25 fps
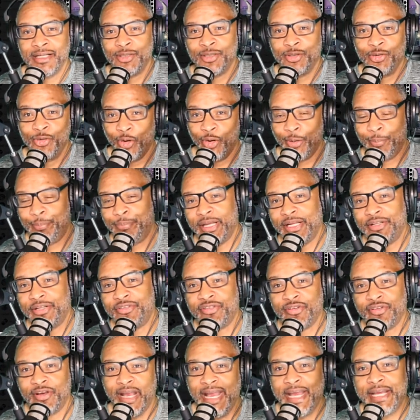Your
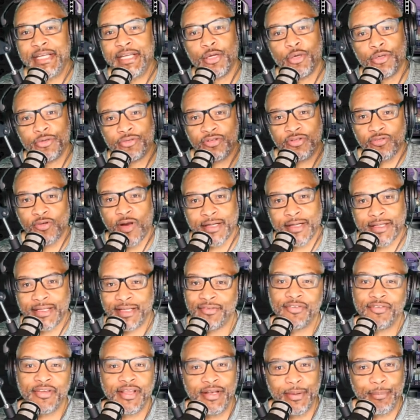picture and your truck
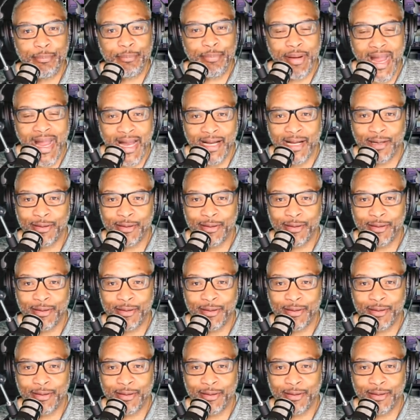is in the back.